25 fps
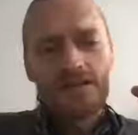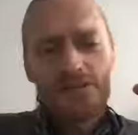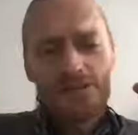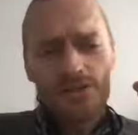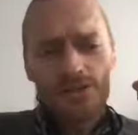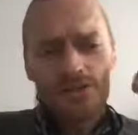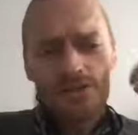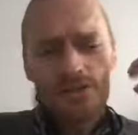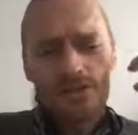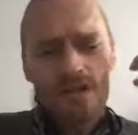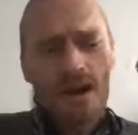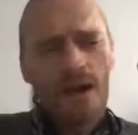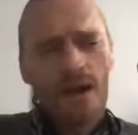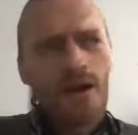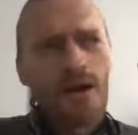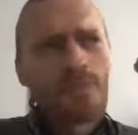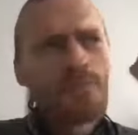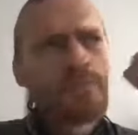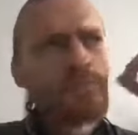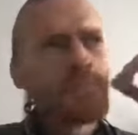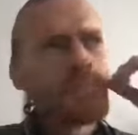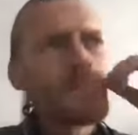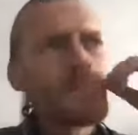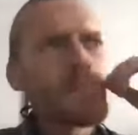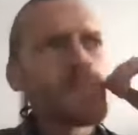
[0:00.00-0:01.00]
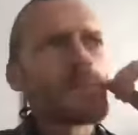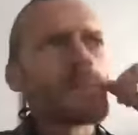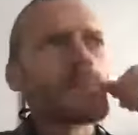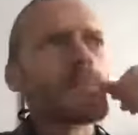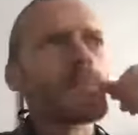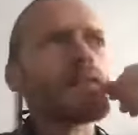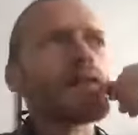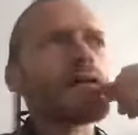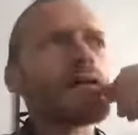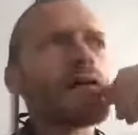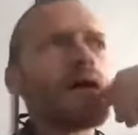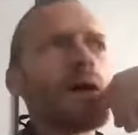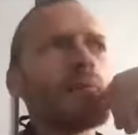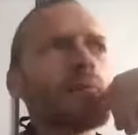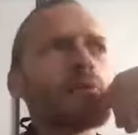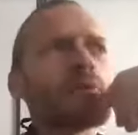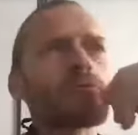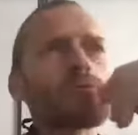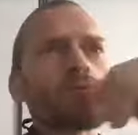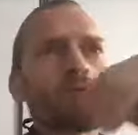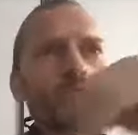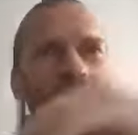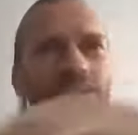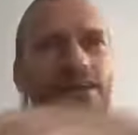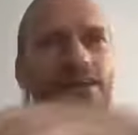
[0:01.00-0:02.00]
good. I mean,
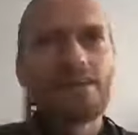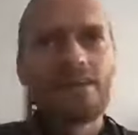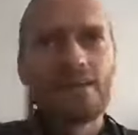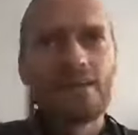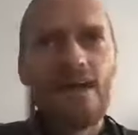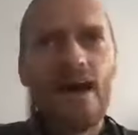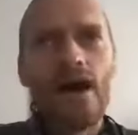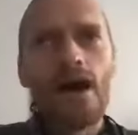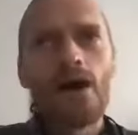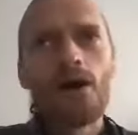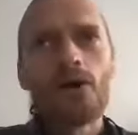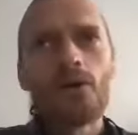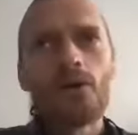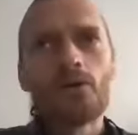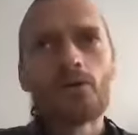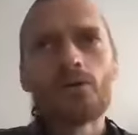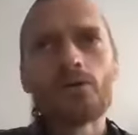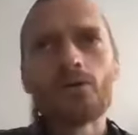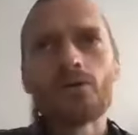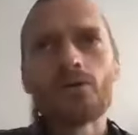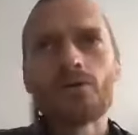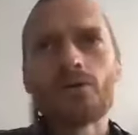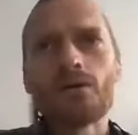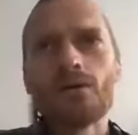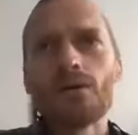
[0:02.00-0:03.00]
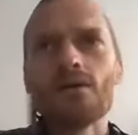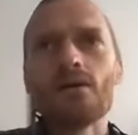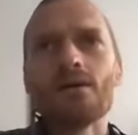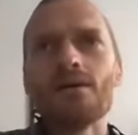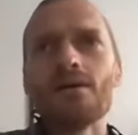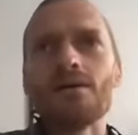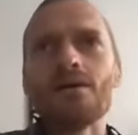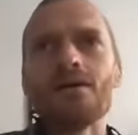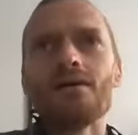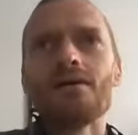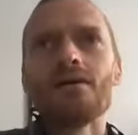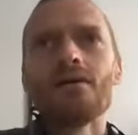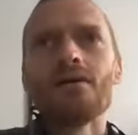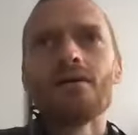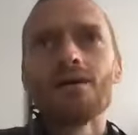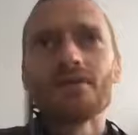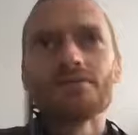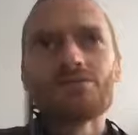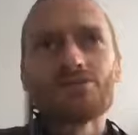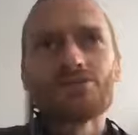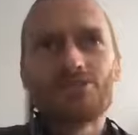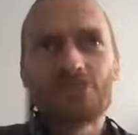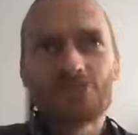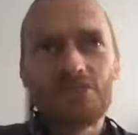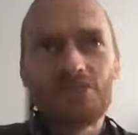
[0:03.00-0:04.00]
right now,
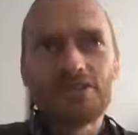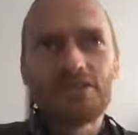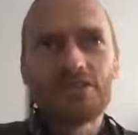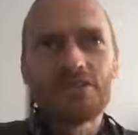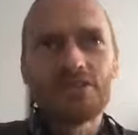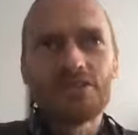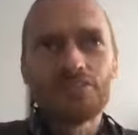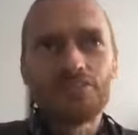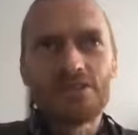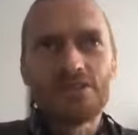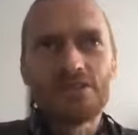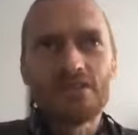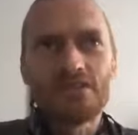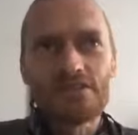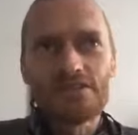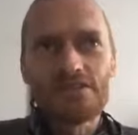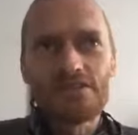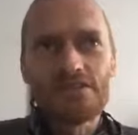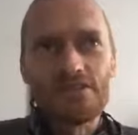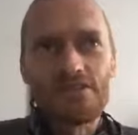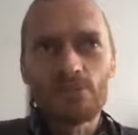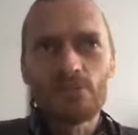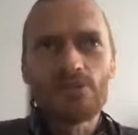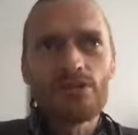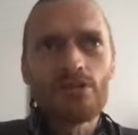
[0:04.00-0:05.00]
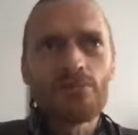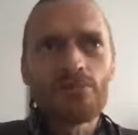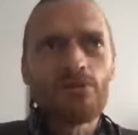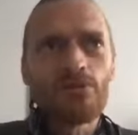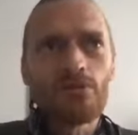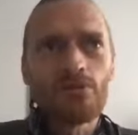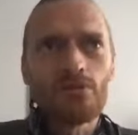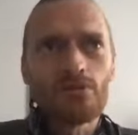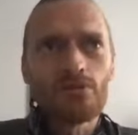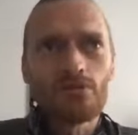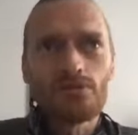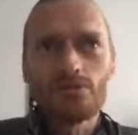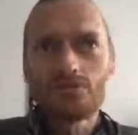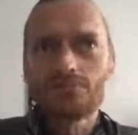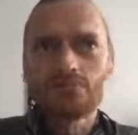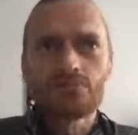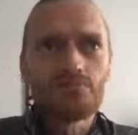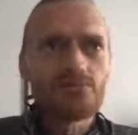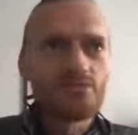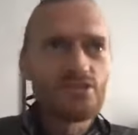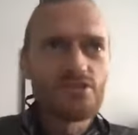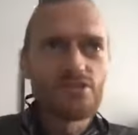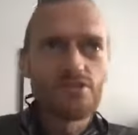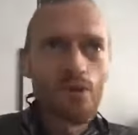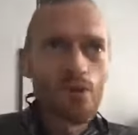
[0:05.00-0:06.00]
it's tricky because some people
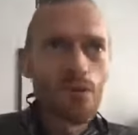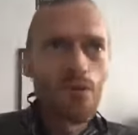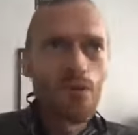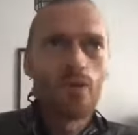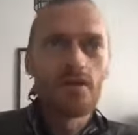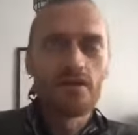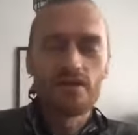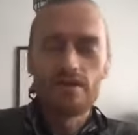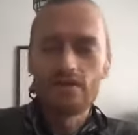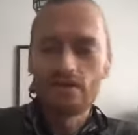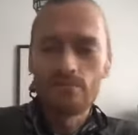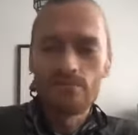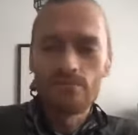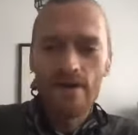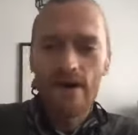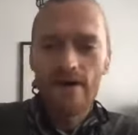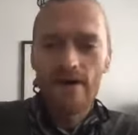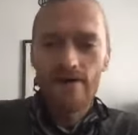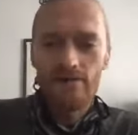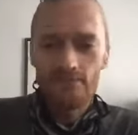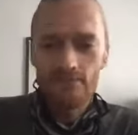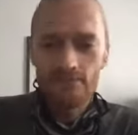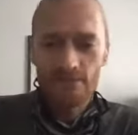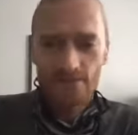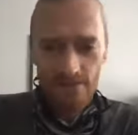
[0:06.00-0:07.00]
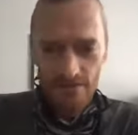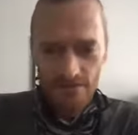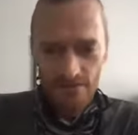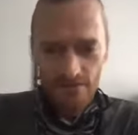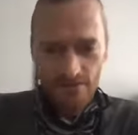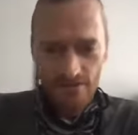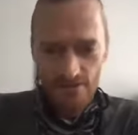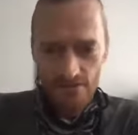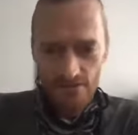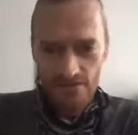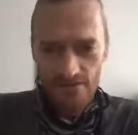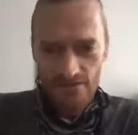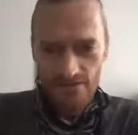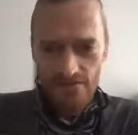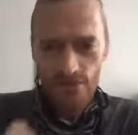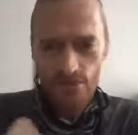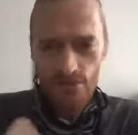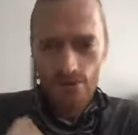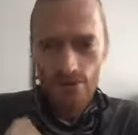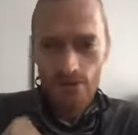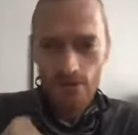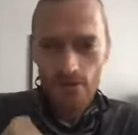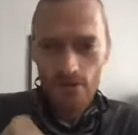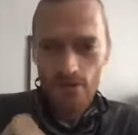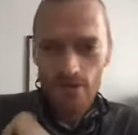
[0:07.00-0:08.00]
just don't want to come back and be in the
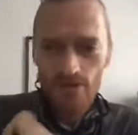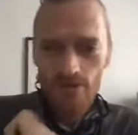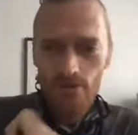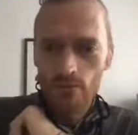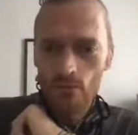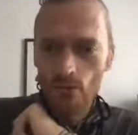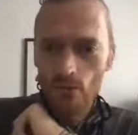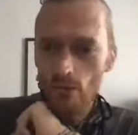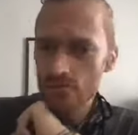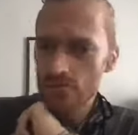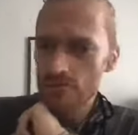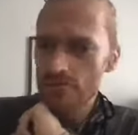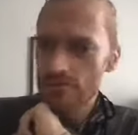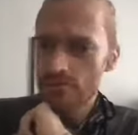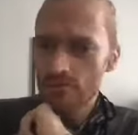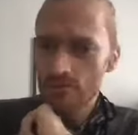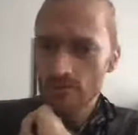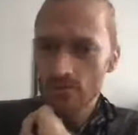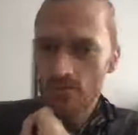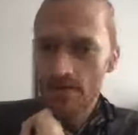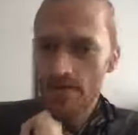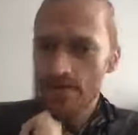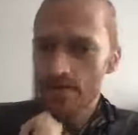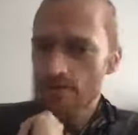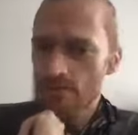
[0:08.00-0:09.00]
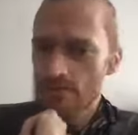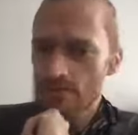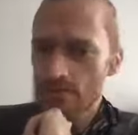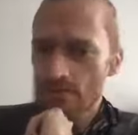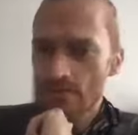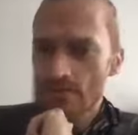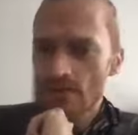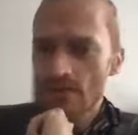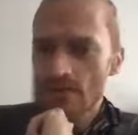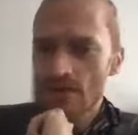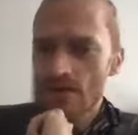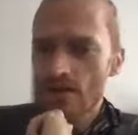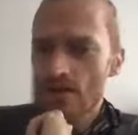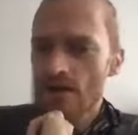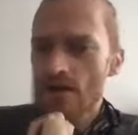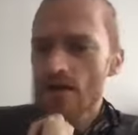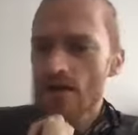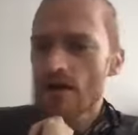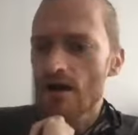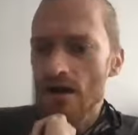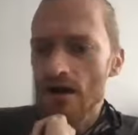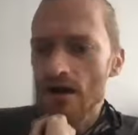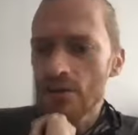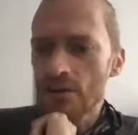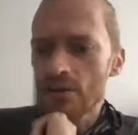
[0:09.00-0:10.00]
studio at the moment. But
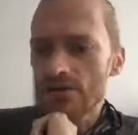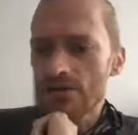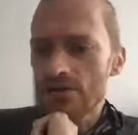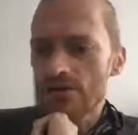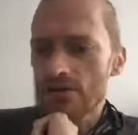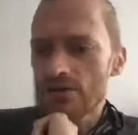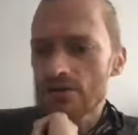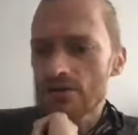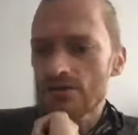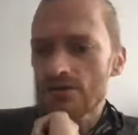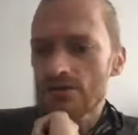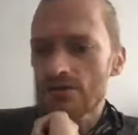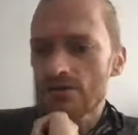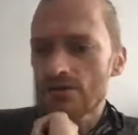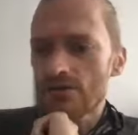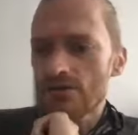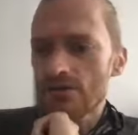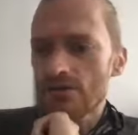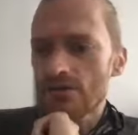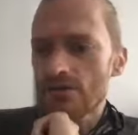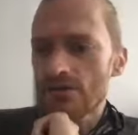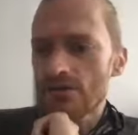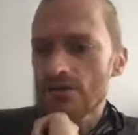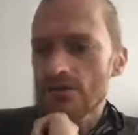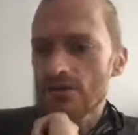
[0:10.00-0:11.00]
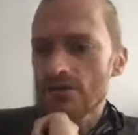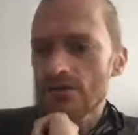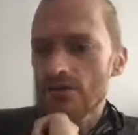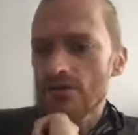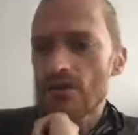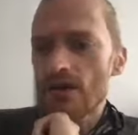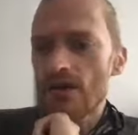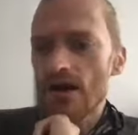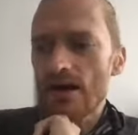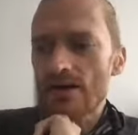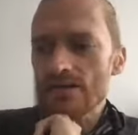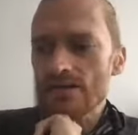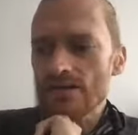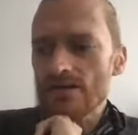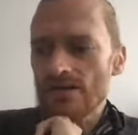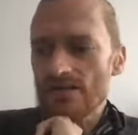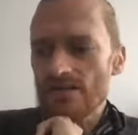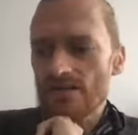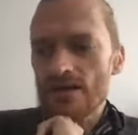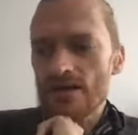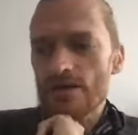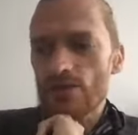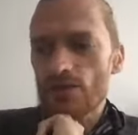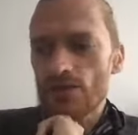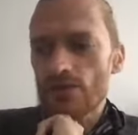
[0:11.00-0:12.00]
I mean, I'd
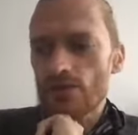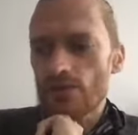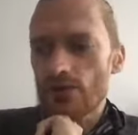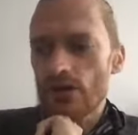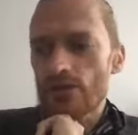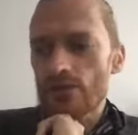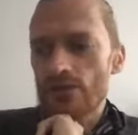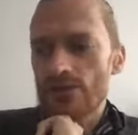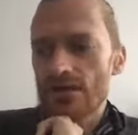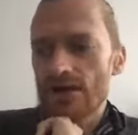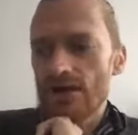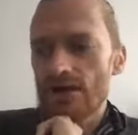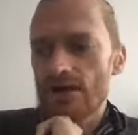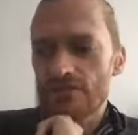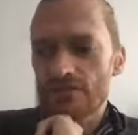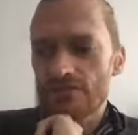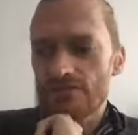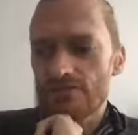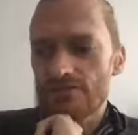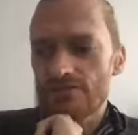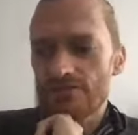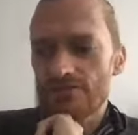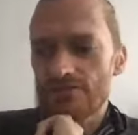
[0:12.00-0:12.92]
say we probably have